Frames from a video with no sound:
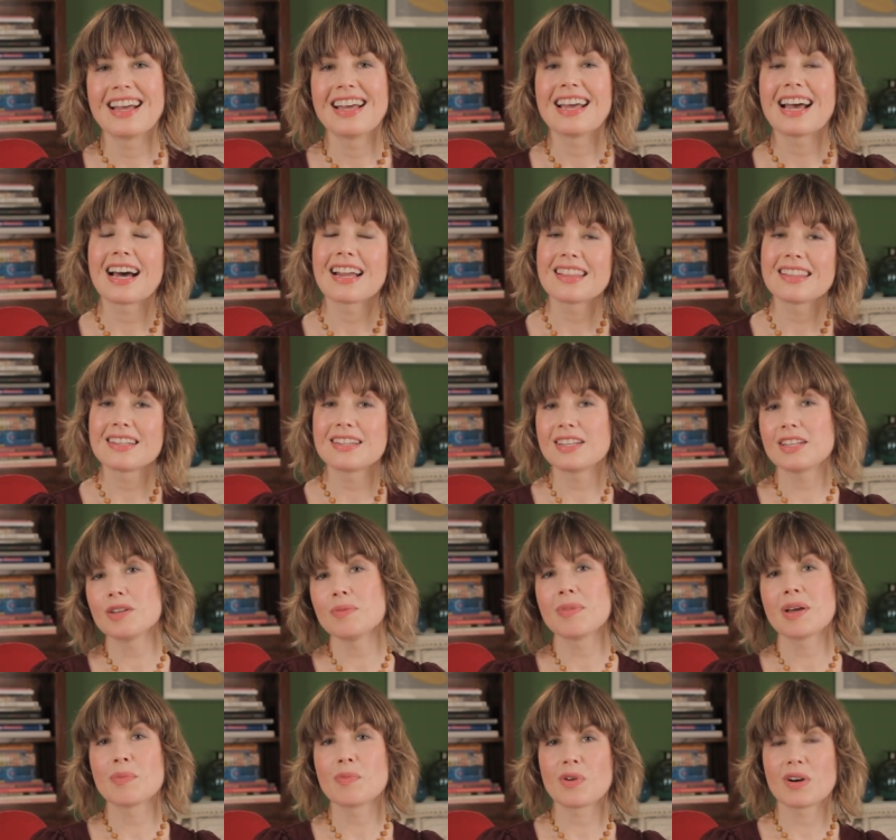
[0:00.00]
Out of the two
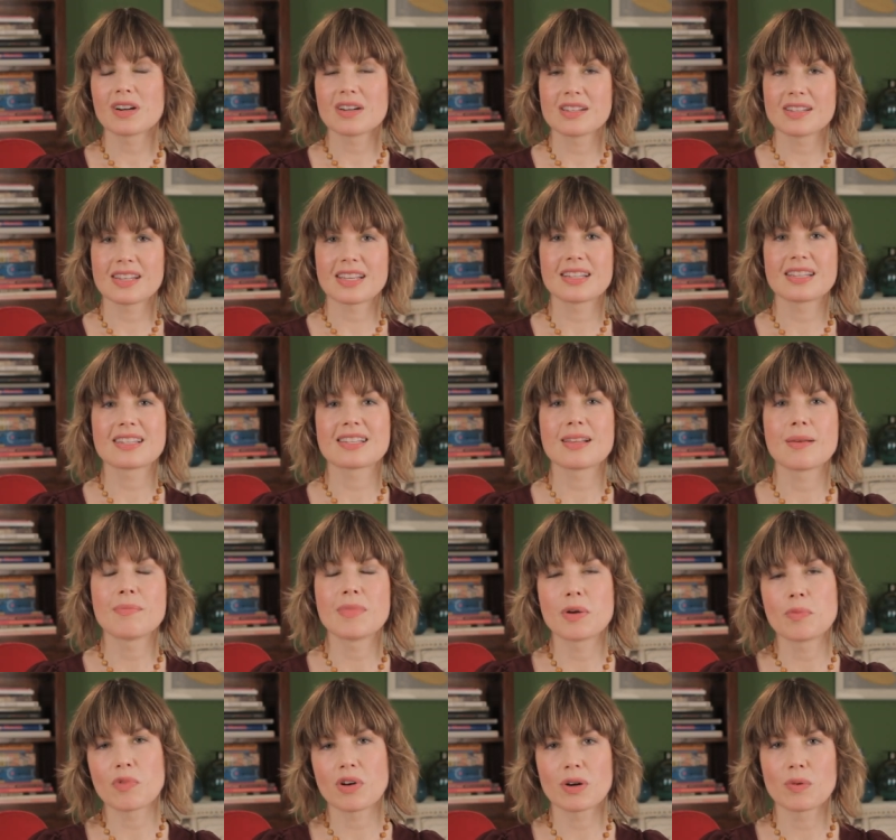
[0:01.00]
memoirs, it's
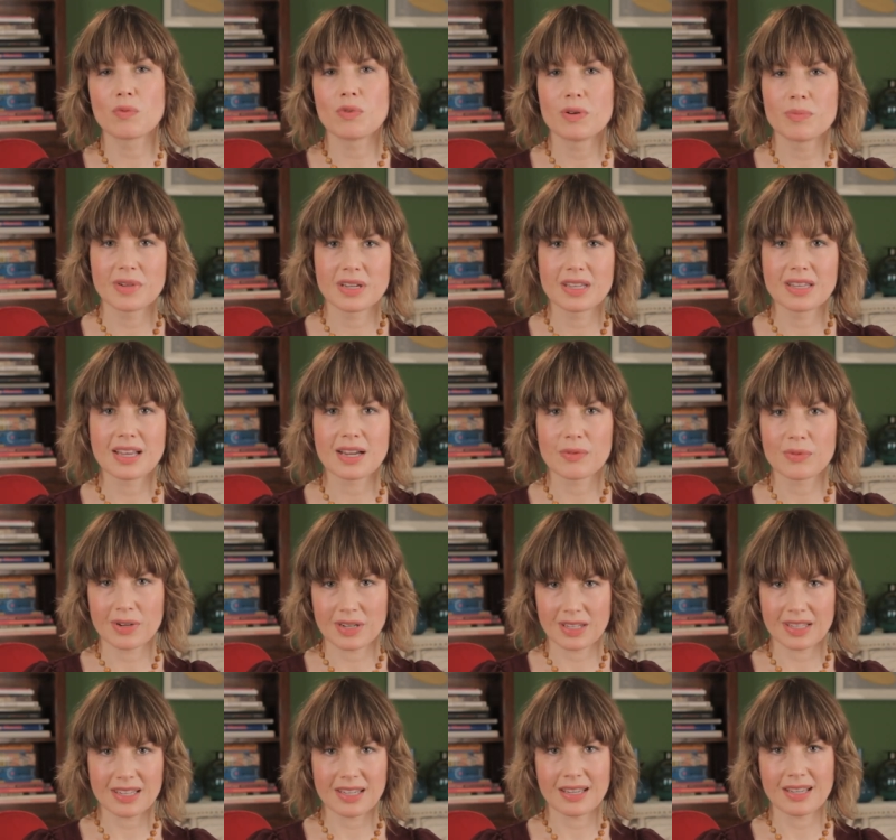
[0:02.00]
Memoir Woman that
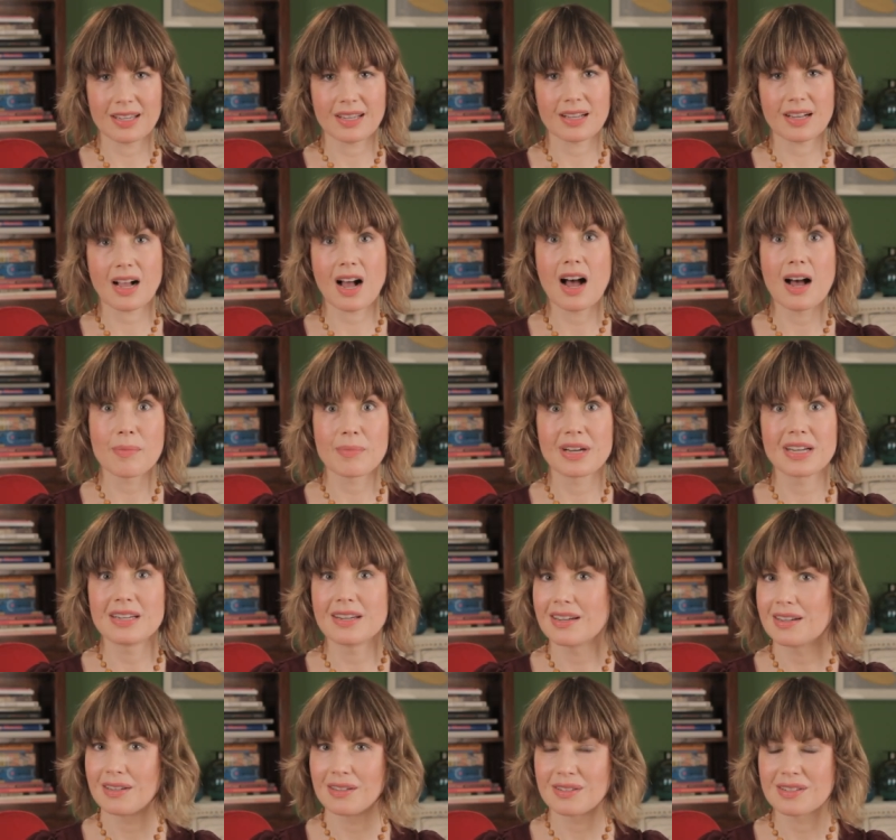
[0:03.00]
really caught my
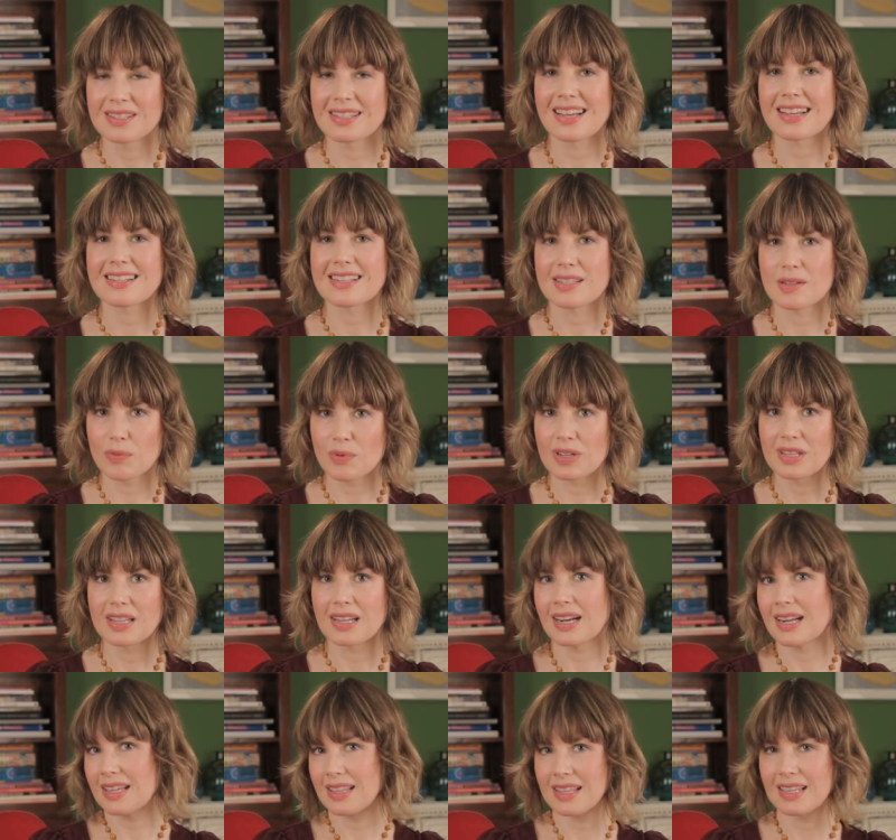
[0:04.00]
nose. That's the one
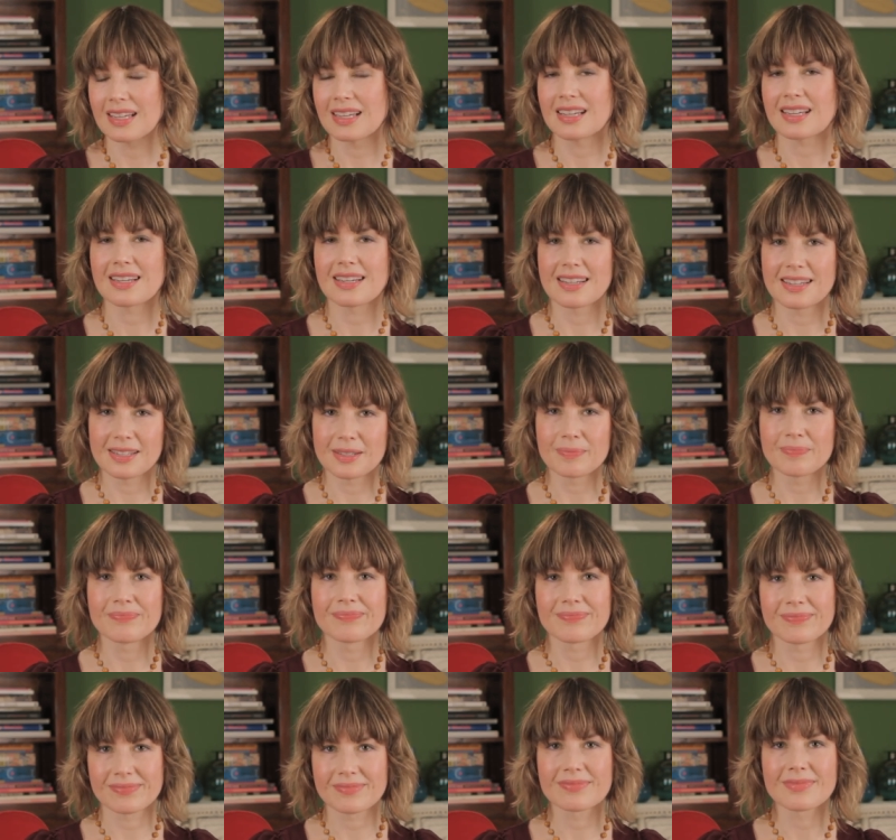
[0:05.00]
that I think
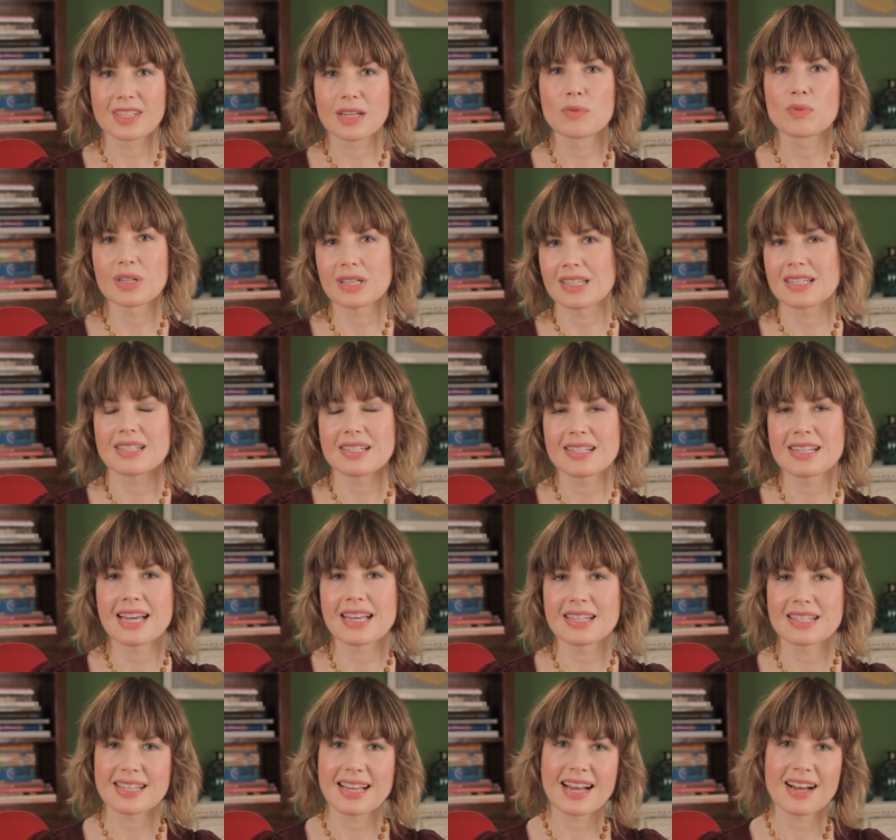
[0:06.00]
really
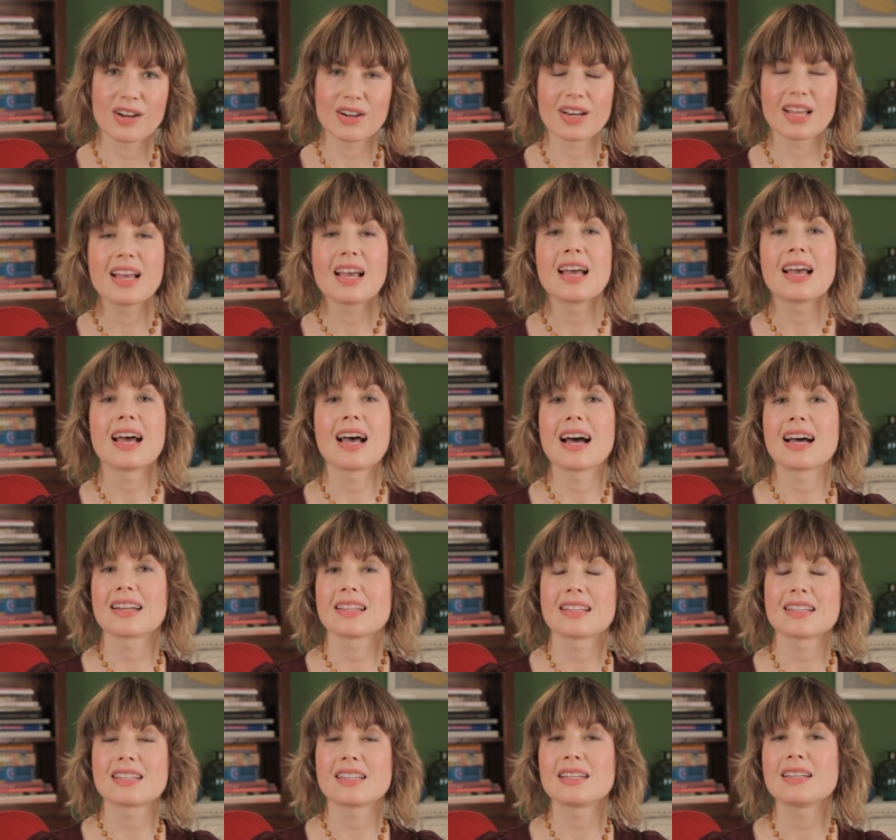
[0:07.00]
stands out
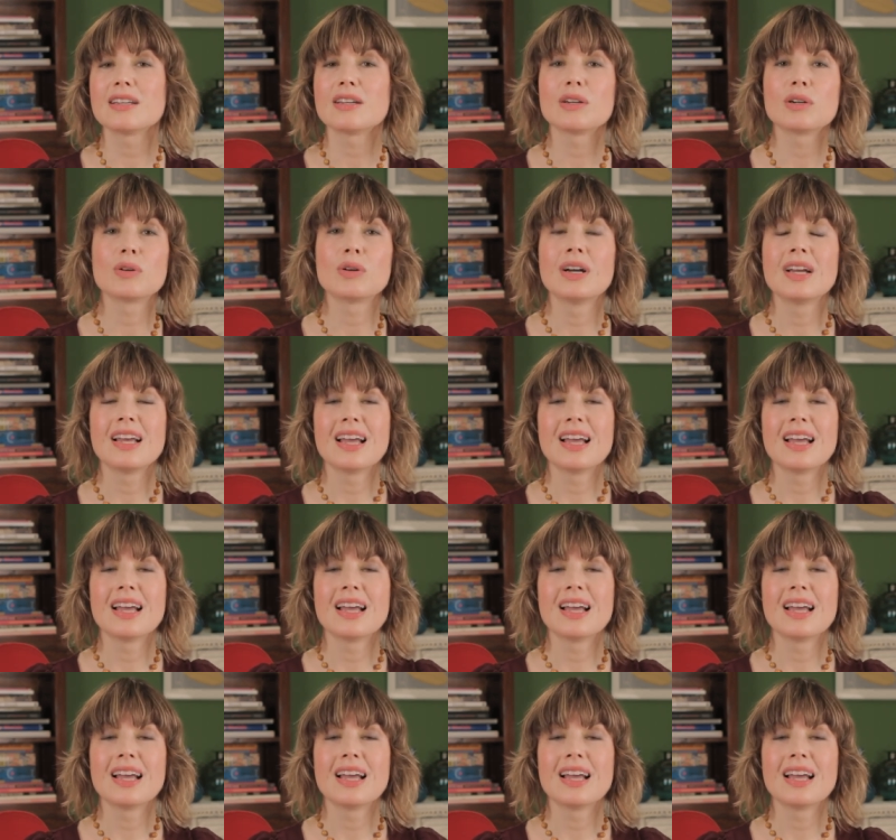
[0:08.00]
of the two.